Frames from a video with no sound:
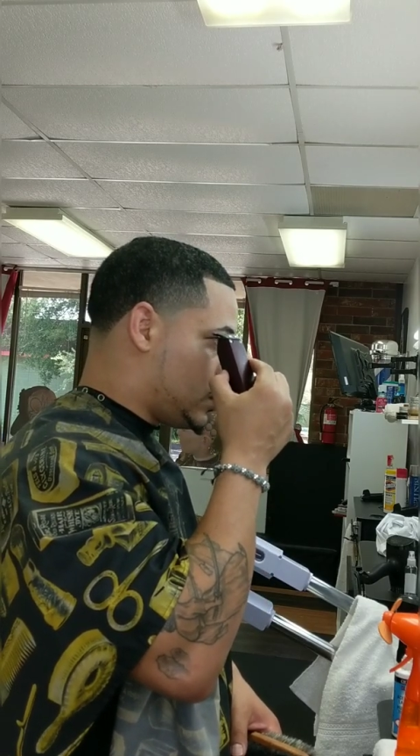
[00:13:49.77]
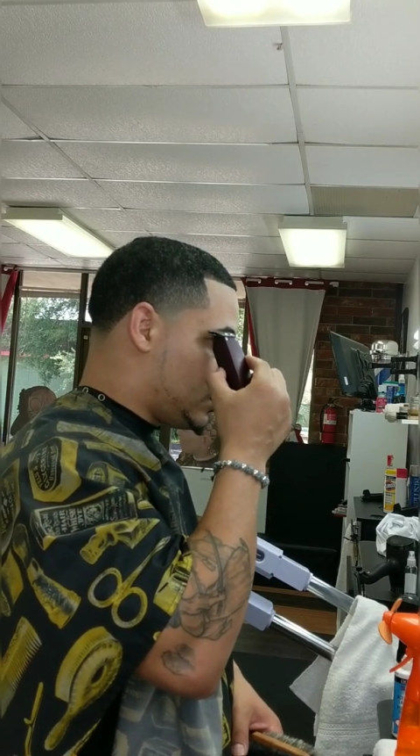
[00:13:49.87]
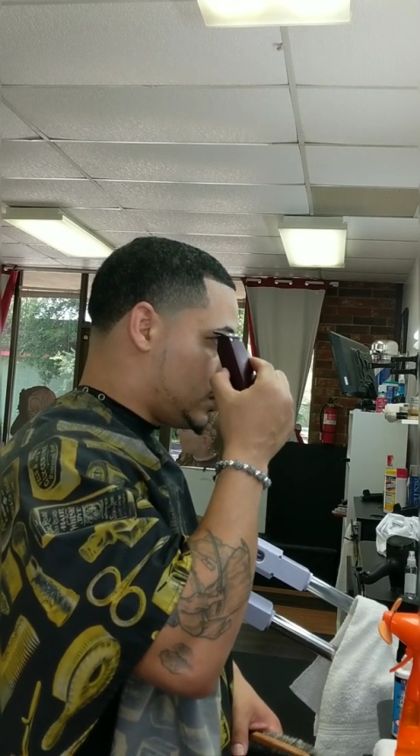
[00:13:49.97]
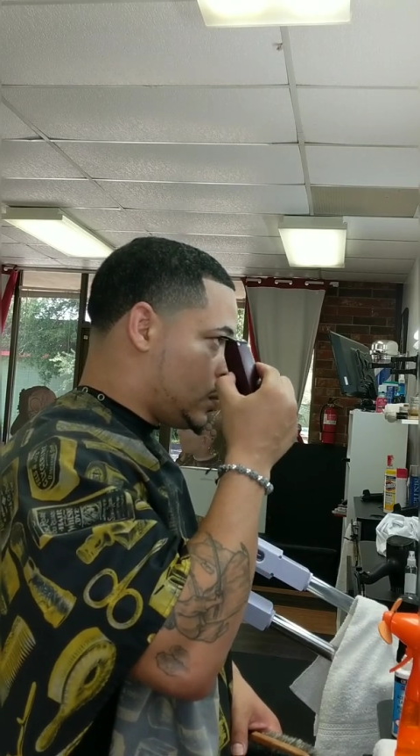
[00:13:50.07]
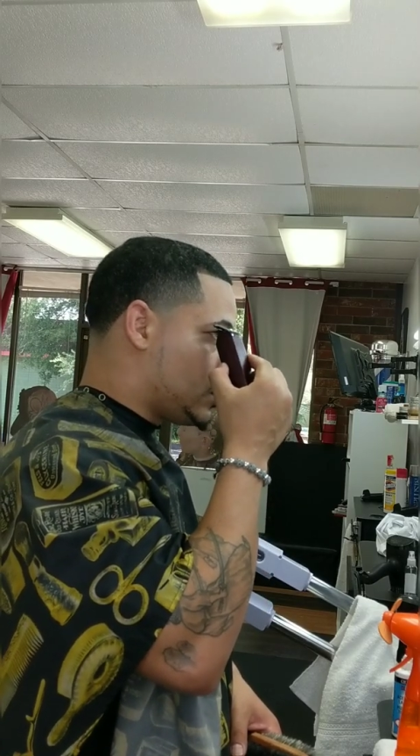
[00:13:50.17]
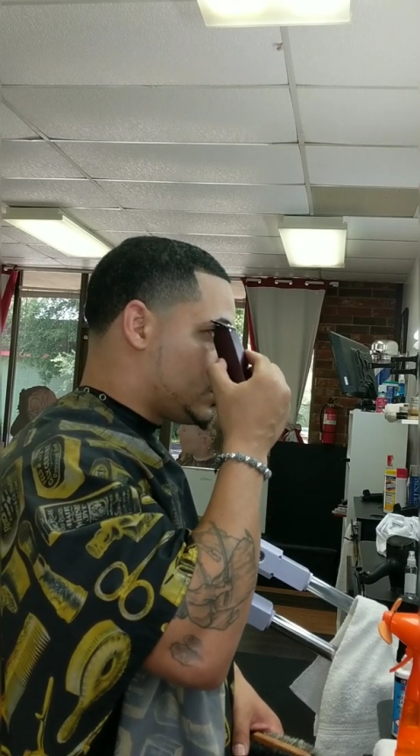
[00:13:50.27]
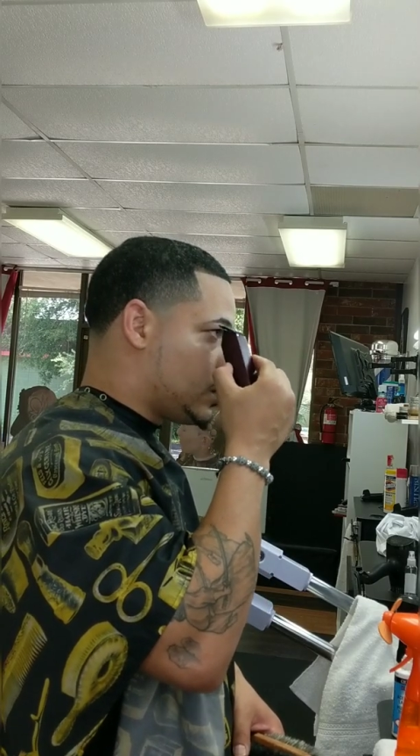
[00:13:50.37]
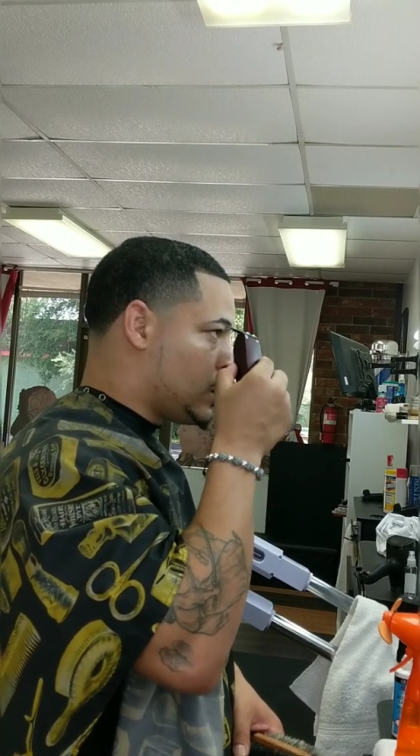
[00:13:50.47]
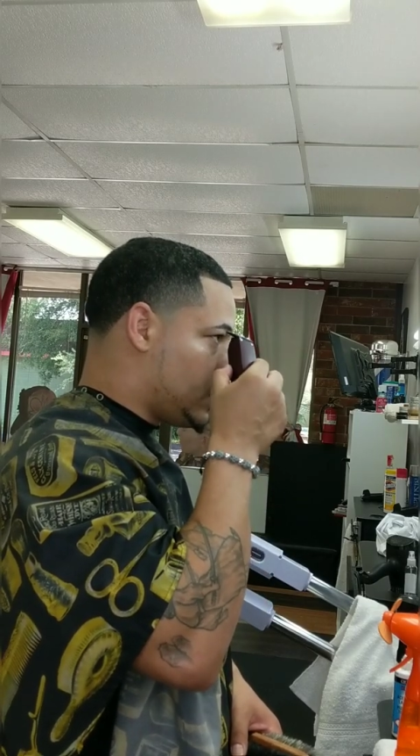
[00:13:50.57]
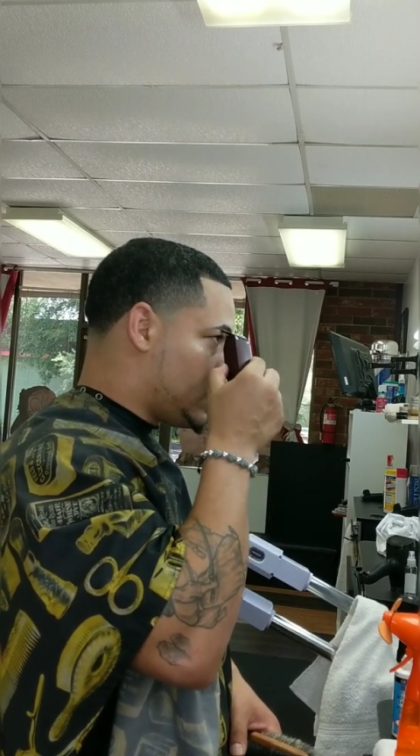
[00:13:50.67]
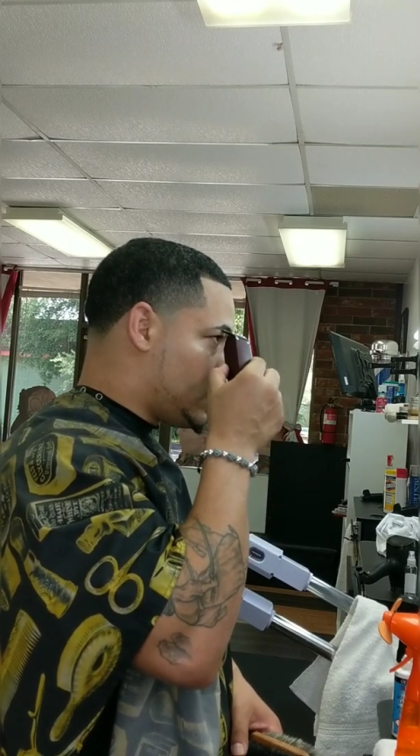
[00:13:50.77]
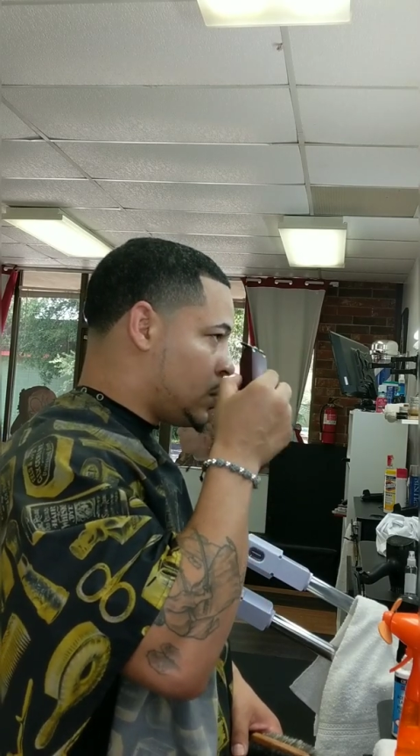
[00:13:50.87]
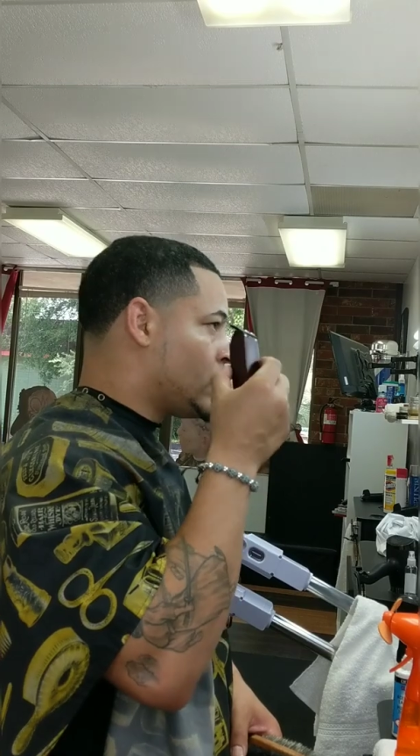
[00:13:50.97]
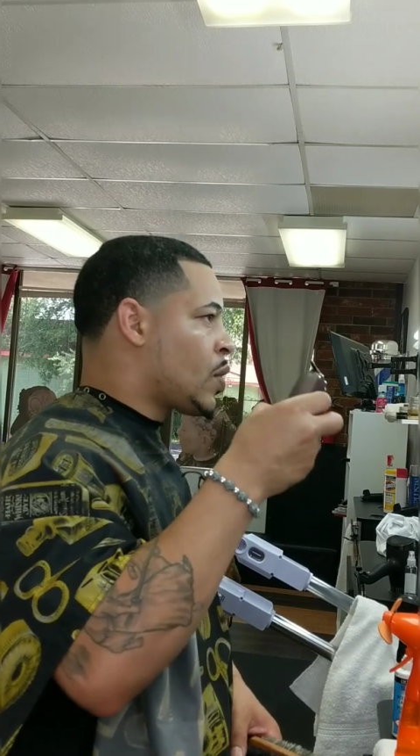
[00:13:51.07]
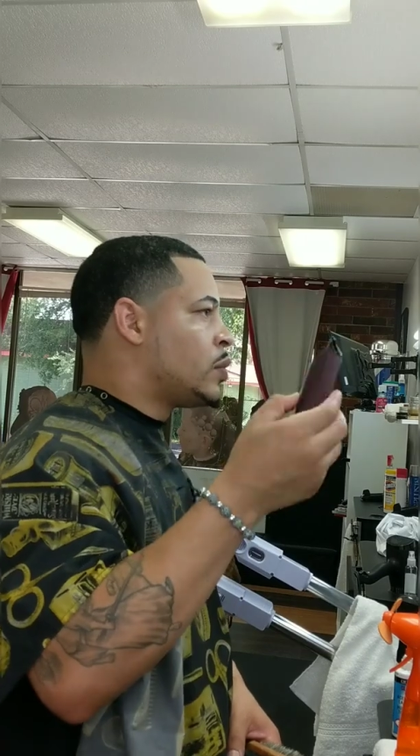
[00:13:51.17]
Now, at the bottom of the
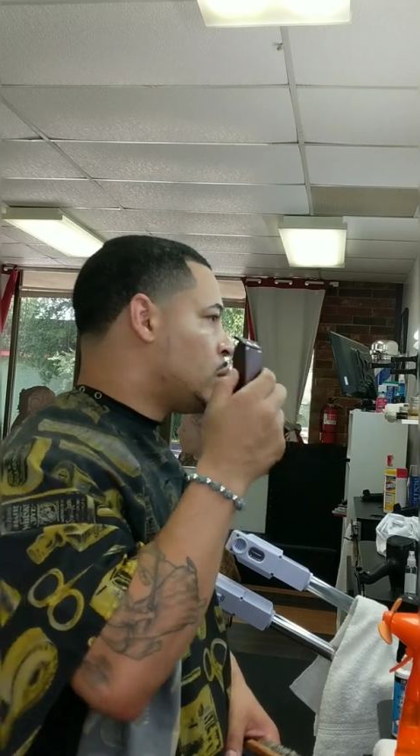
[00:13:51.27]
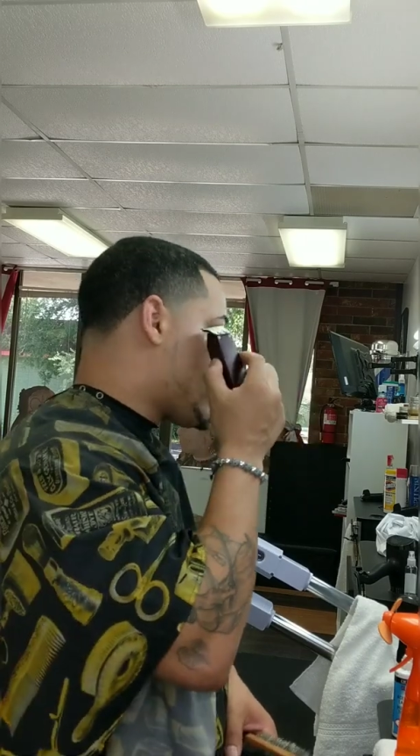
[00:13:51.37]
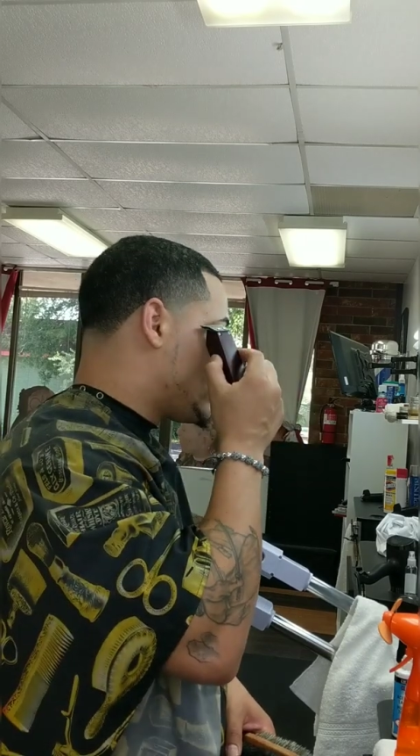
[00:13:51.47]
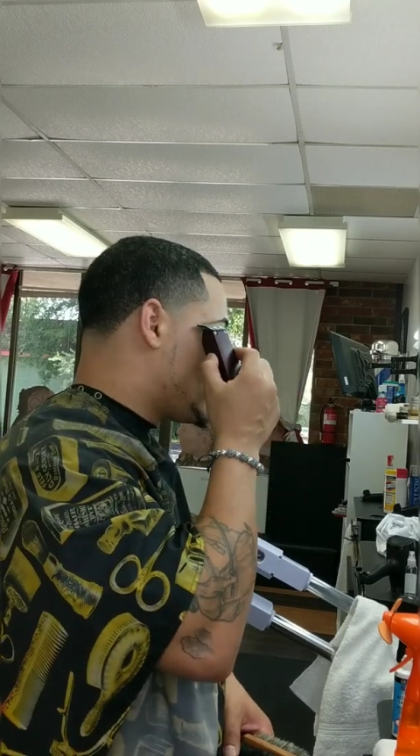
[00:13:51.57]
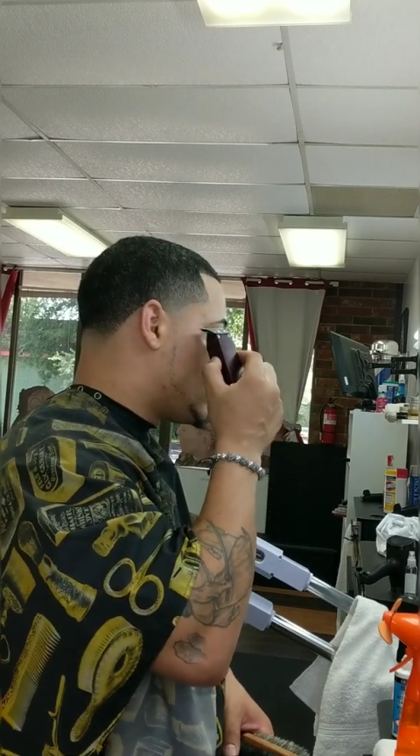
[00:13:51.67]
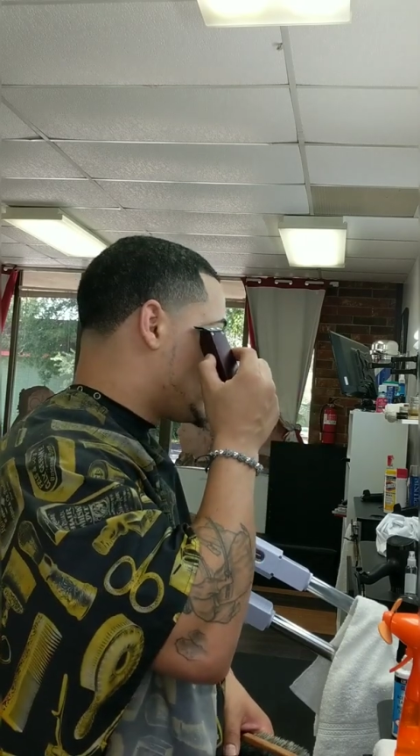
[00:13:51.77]
brow, you want to